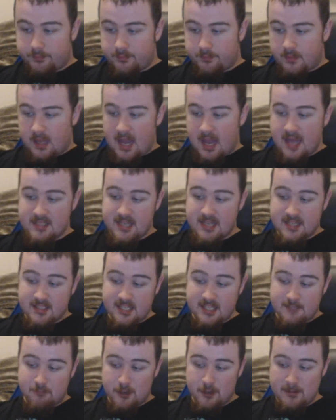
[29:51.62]
it says
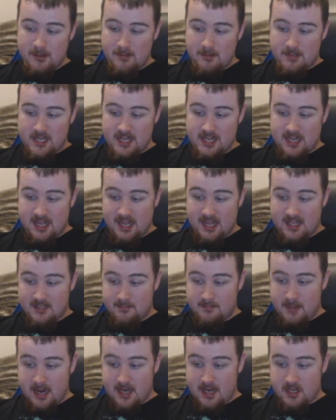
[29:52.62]
this premium tea is
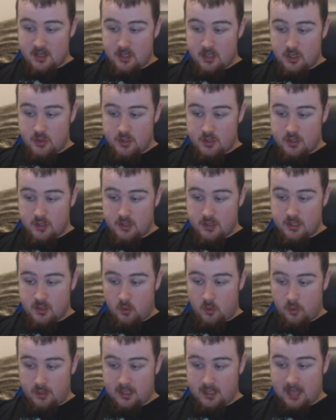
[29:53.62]
made using
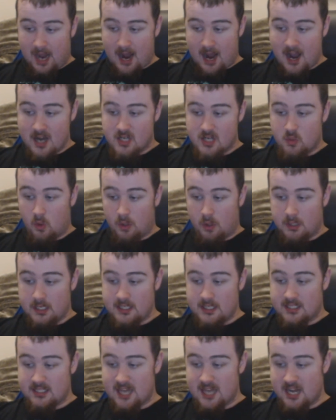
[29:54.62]
only the highest quality
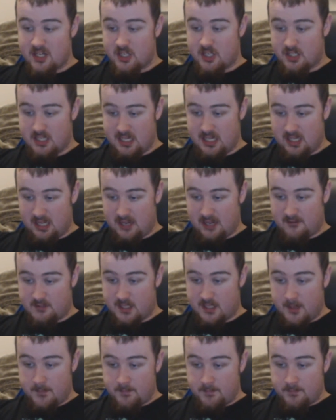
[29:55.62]
sencha tea leaves,
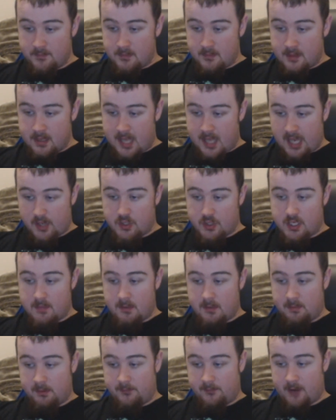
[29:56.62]

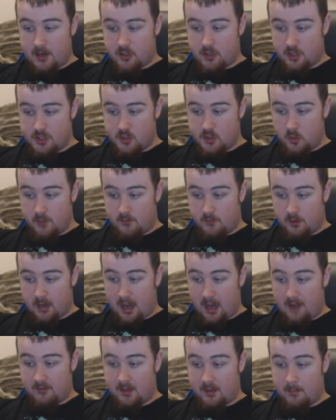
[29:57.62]
Kagoshima Prefecture is known for
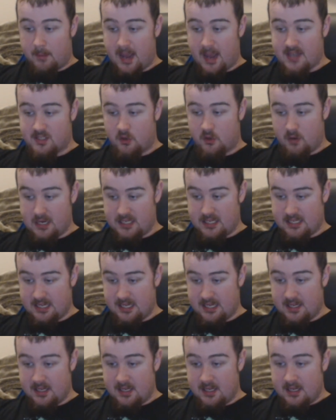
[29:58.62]
having the best green
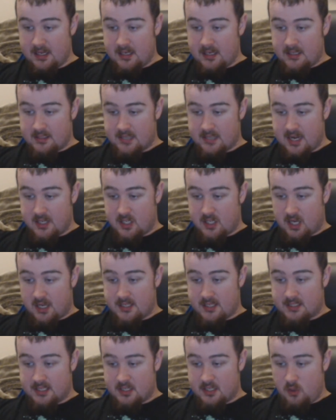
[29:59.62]
tea. Sencha
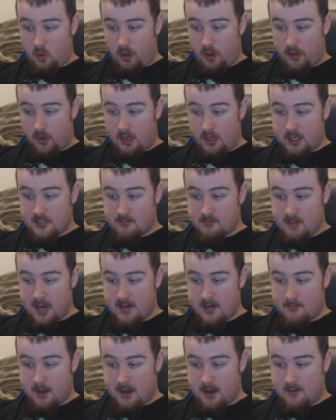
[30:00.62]
is like no other and is
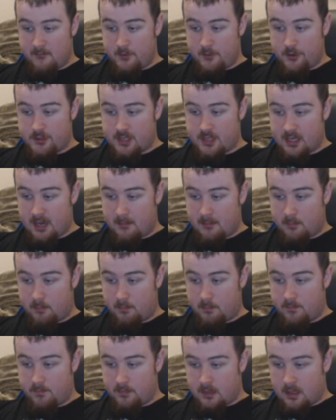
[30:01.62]
made by infusing and
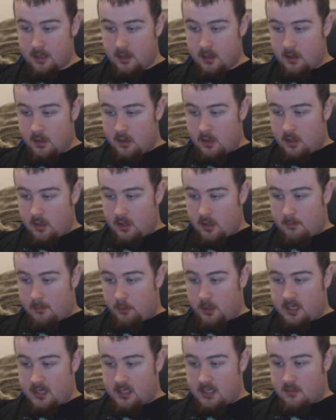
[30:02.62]
the
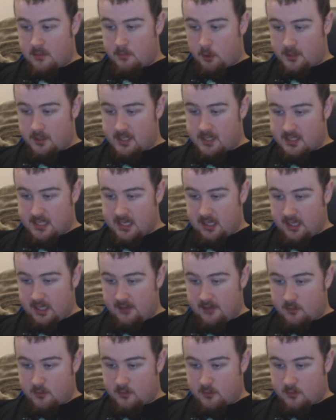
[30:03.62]
processed tea leaves